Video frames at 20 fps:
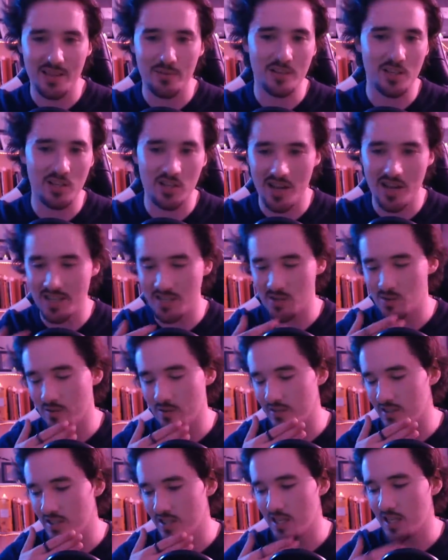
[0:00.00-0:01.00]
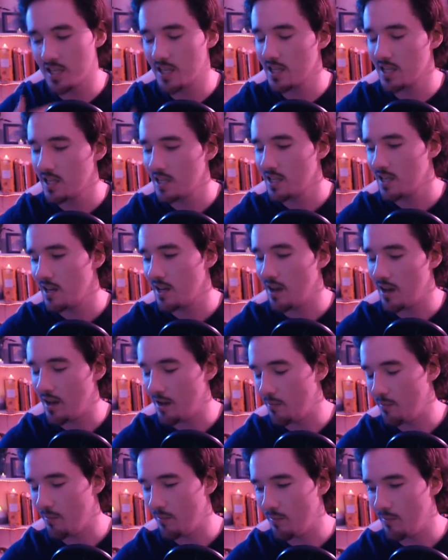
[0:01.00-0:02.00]
a Jezza, obviously.
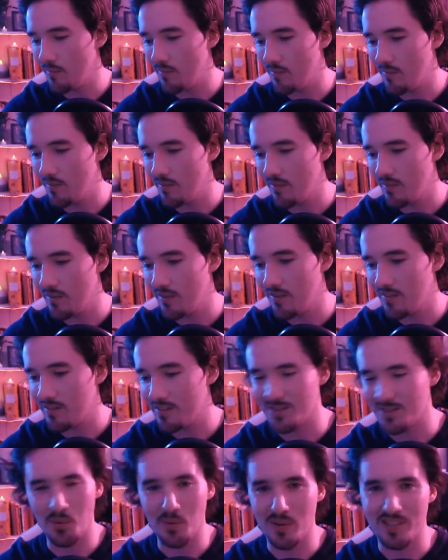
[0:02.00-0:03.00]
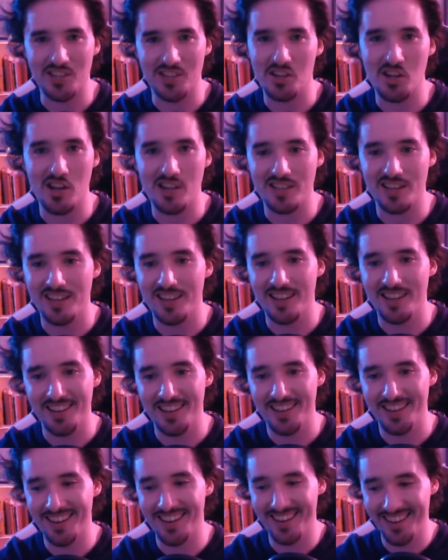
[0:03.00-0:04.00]
There's always a Jezza.
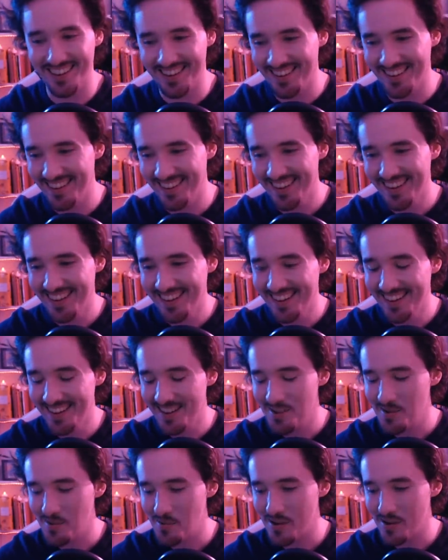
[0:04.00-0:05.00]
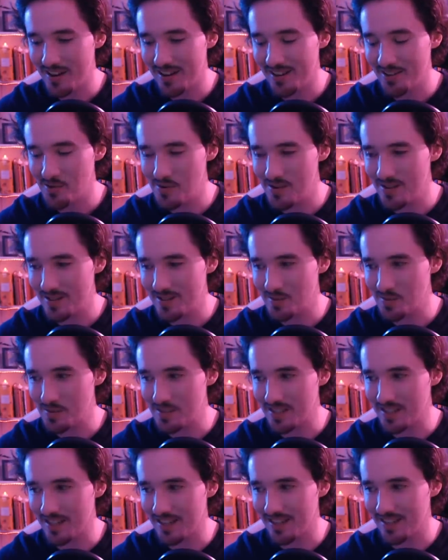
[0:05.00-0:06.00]
What else was
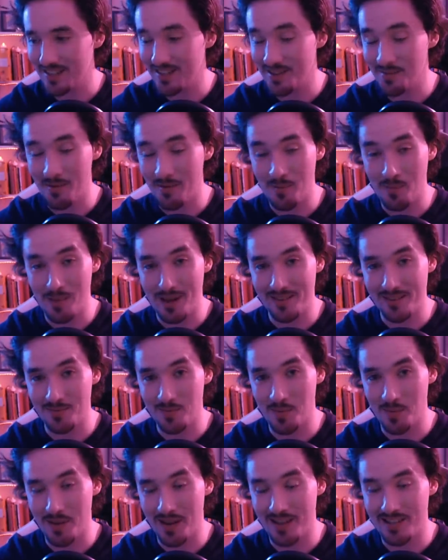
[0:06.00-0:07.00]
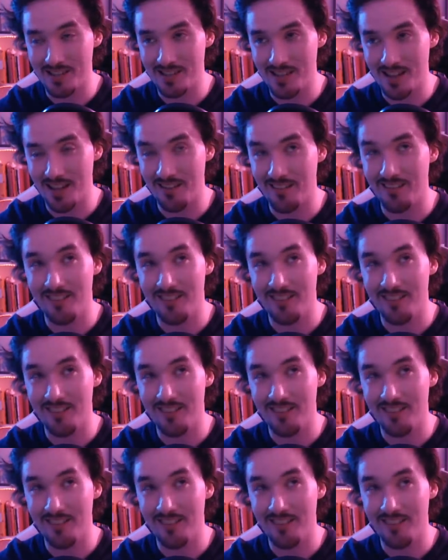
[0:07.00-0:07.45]
there? I can't remember. Blast from the past now.